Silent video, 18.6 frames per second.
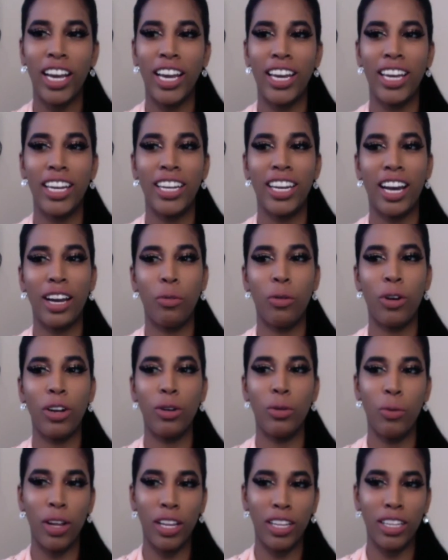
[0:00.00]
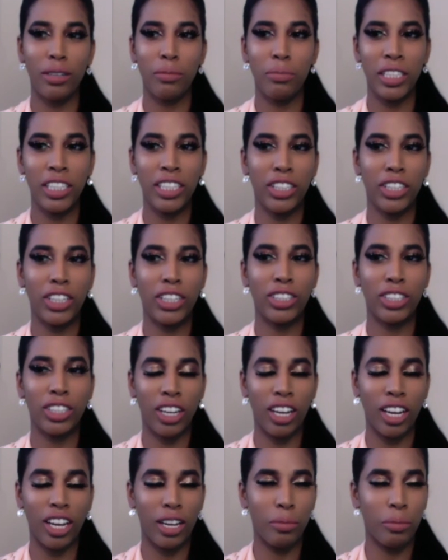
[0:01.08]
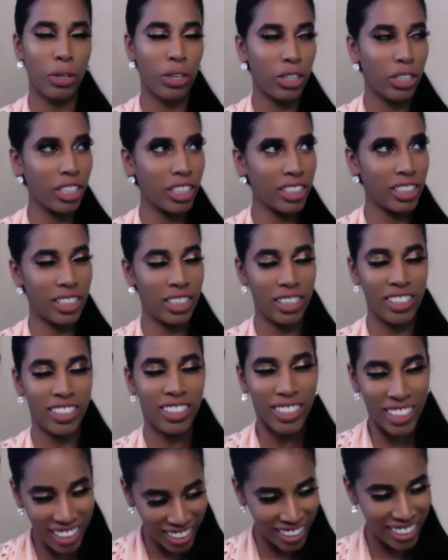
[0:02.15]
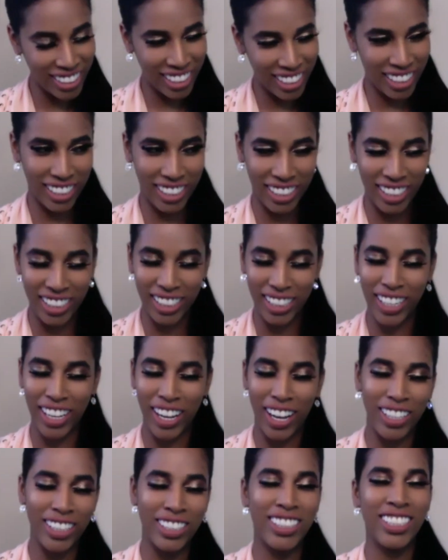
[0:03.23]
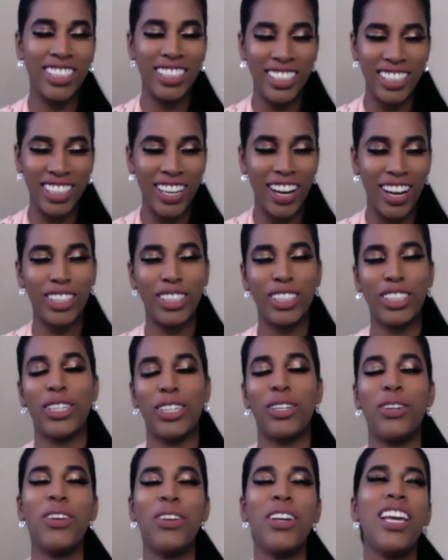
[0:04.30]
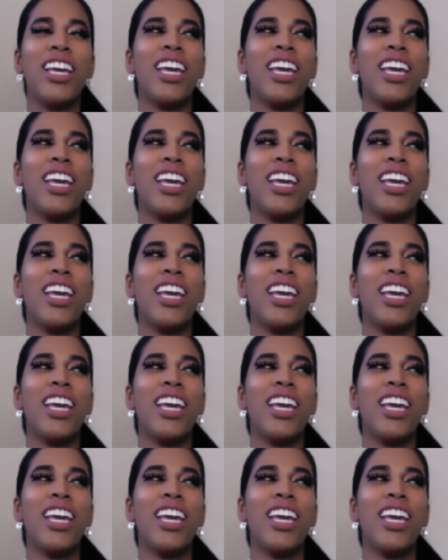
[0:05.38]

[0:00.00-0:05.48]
and I want to welcome her to the CC God Show.